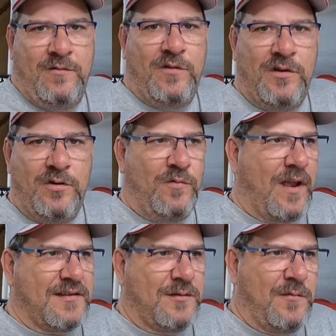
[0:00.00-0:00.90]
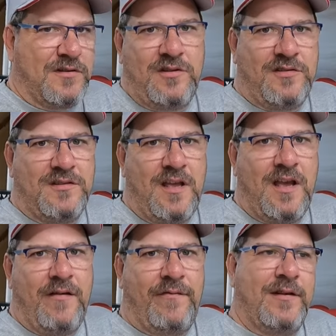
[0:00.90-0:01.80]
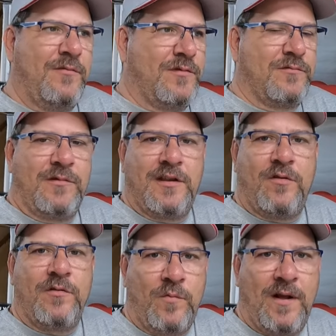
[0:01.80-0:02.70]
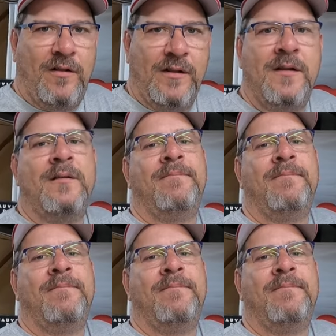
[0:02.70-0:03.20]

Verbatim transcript: woohoo, we got so much good stuff, and it was really going well.